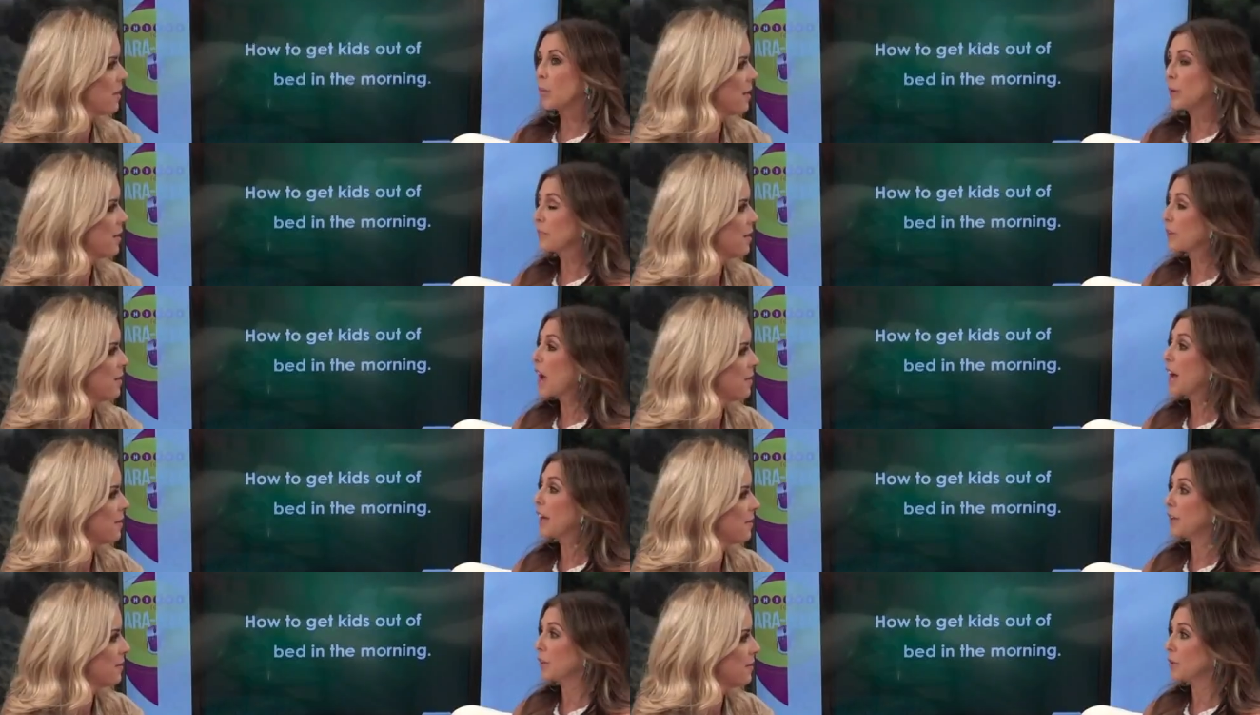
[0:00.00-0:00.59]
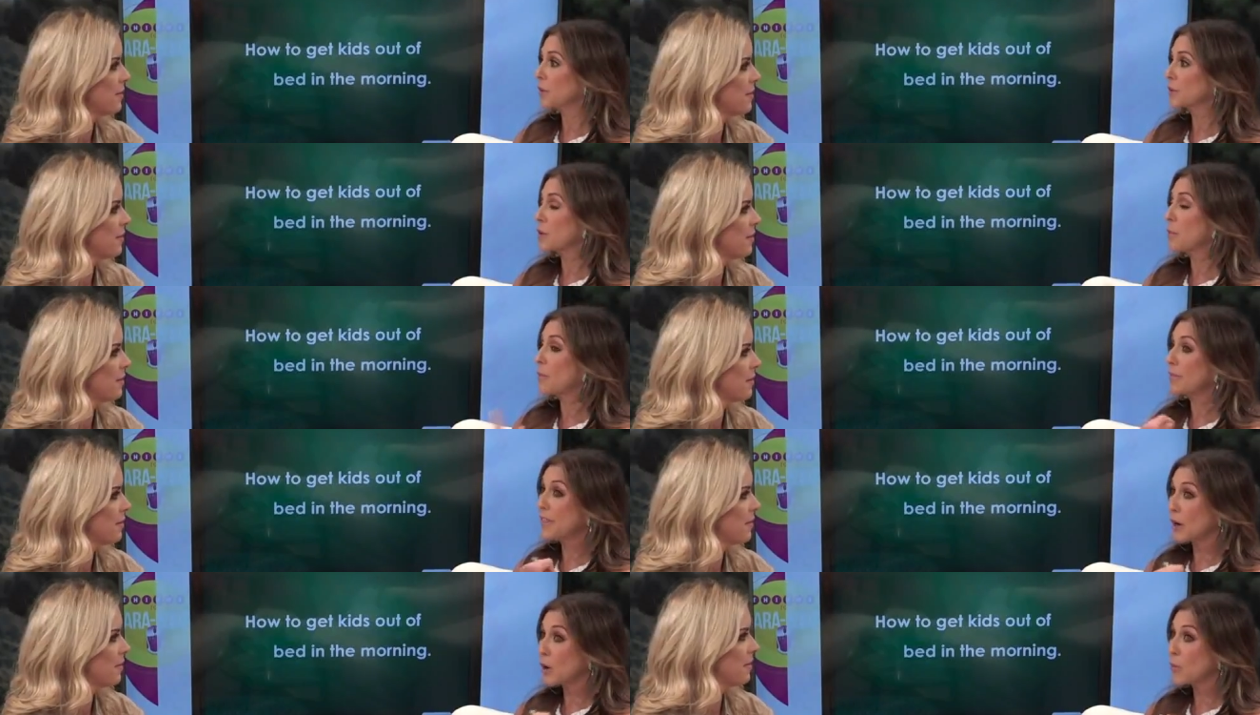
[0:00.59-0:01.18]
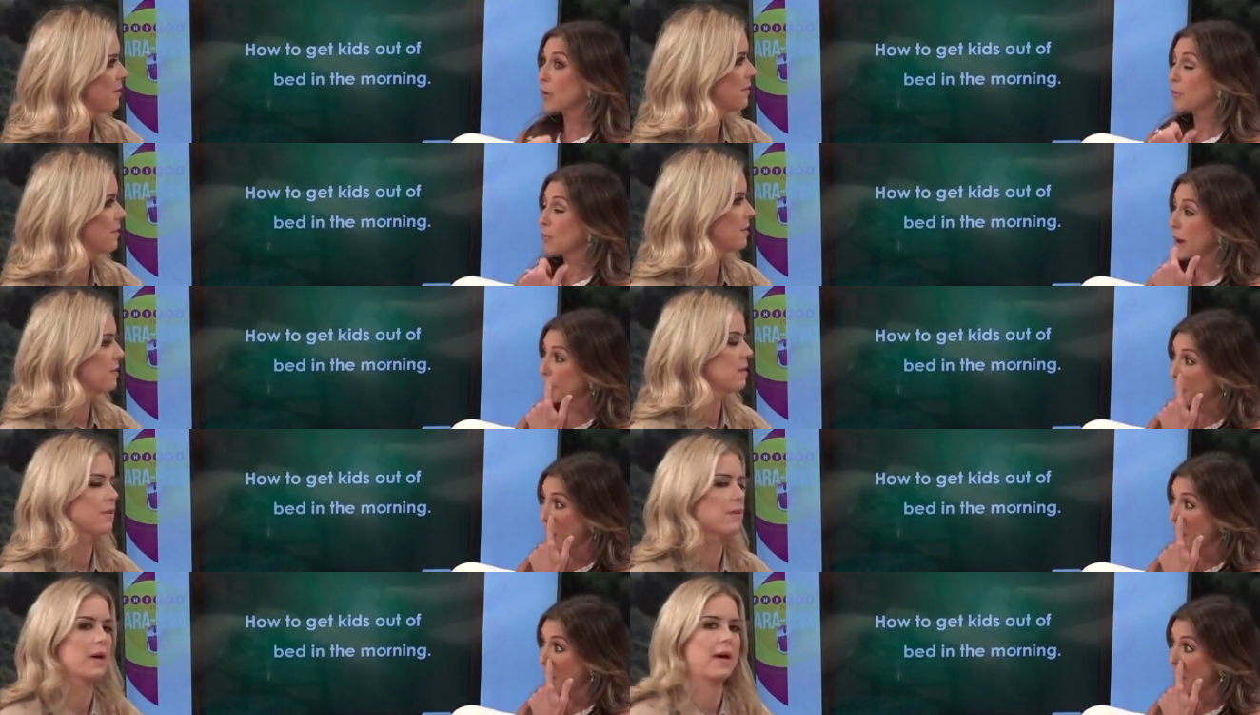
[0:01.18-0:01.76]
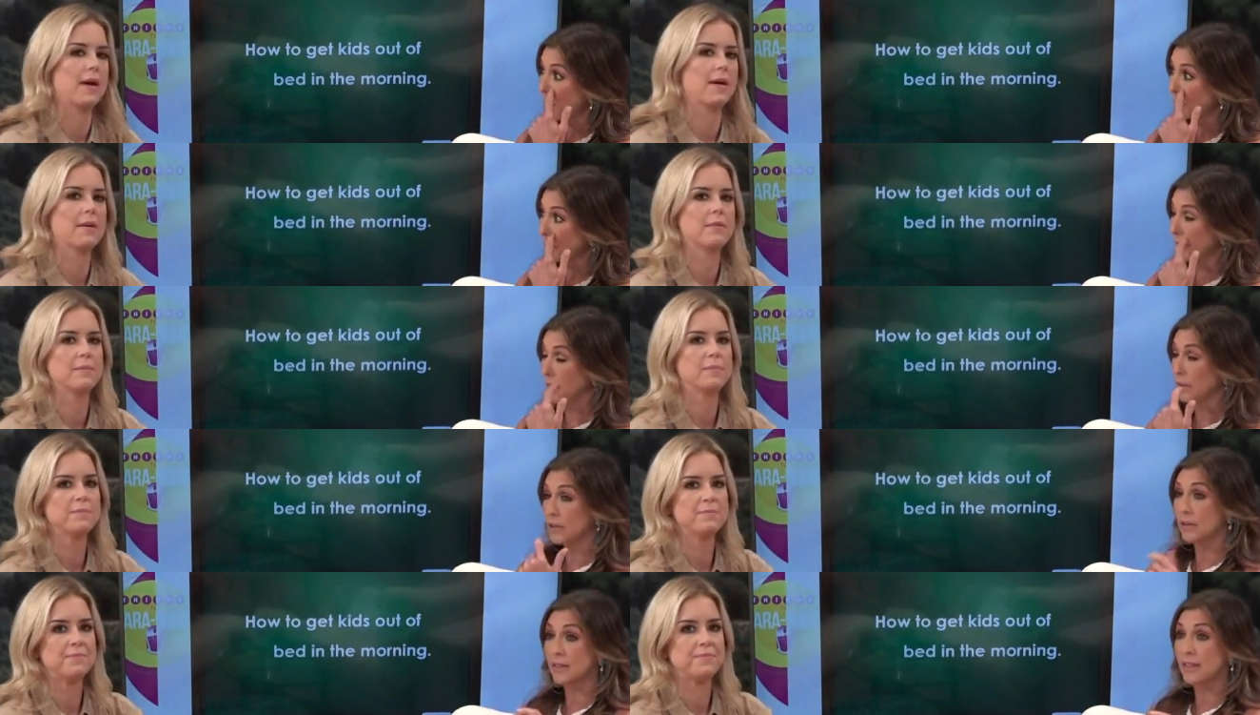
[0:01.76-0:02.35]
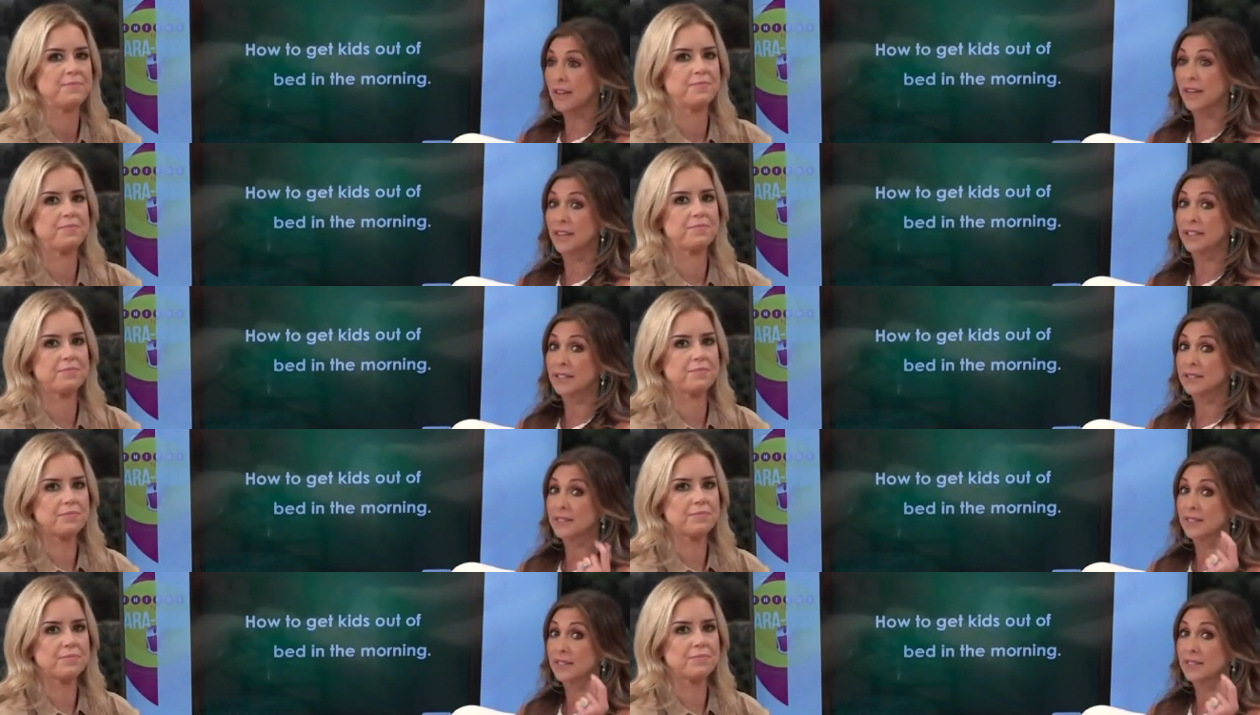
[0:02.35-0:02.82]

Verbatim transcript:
Speaker 1: we've got to. So, they're with my mom, and the good thing is,